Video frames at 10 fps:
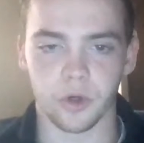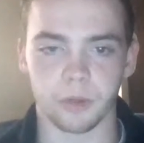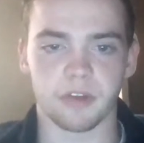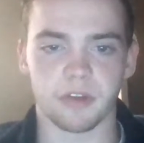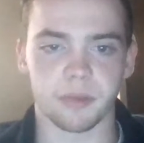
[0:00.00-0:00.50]

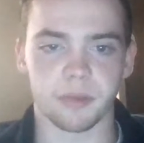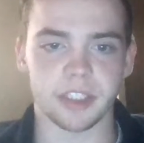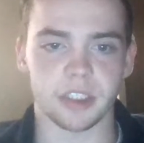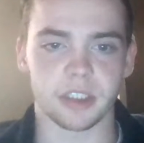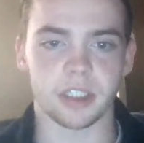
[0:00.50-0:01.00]
groups of
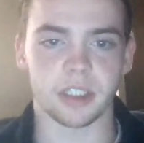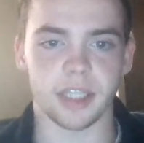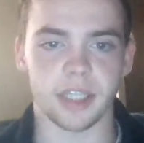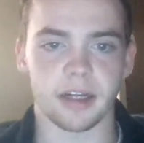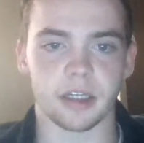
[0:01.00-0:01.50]

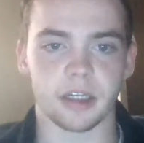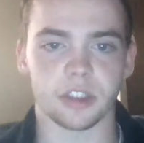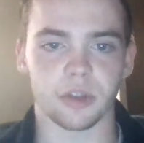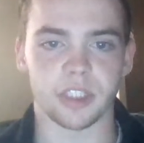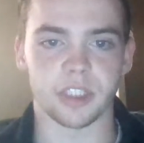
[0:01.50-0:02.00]
information and
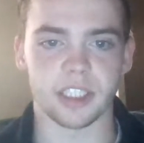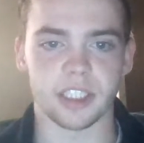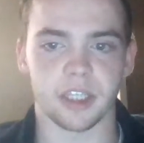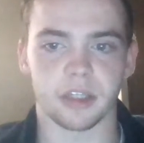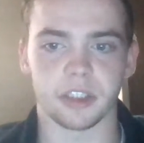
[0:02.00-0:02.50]
data so
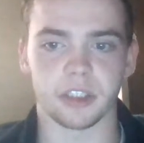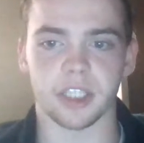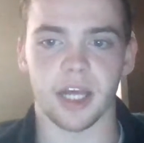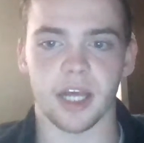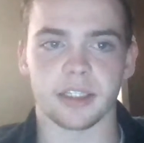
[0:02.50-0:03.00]
it's easier to
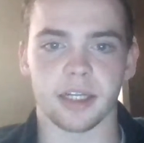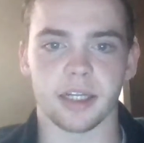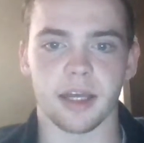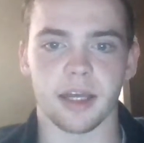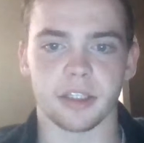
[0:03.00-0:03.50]

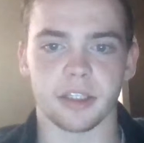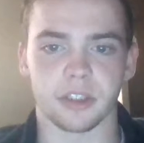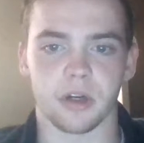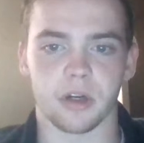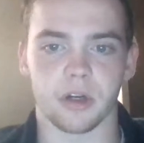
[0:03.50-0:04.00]
understand, and then
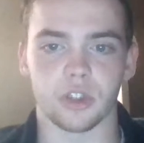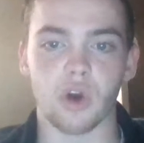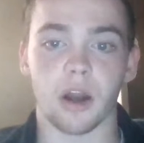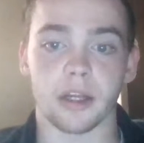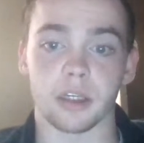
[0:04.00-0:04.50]
in turn
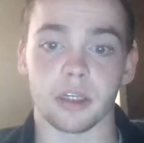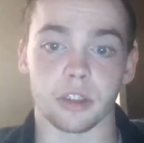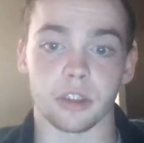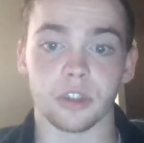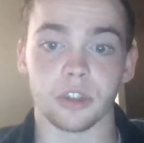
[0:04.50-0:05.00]
drawing
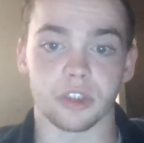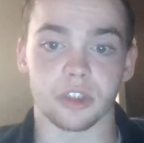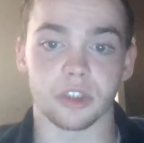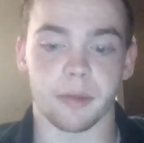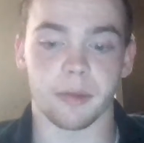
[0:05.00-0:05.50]

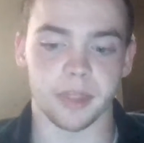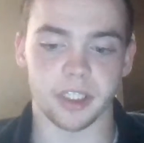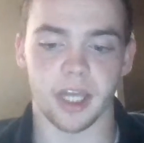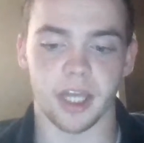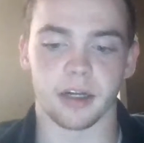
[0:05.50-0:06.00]
conclusions from this
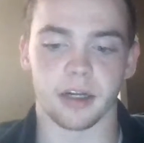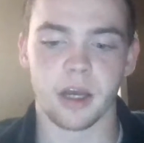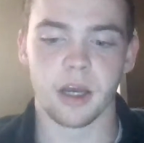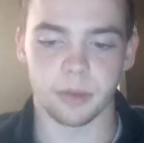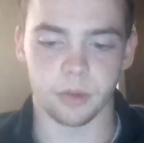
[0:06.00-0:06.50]
data.
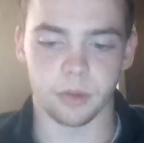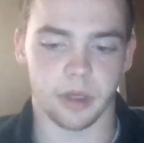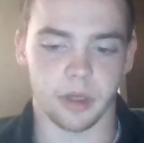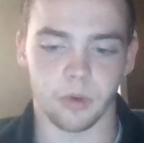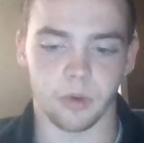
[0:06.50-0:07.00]
But we'll
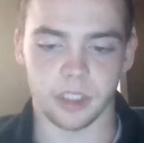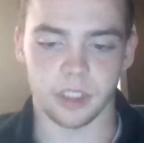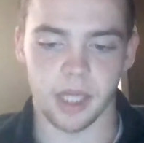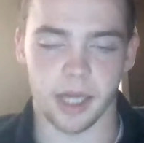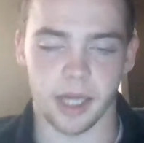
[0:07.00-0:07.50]
get more into
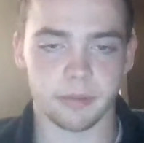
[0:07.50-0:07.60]
that.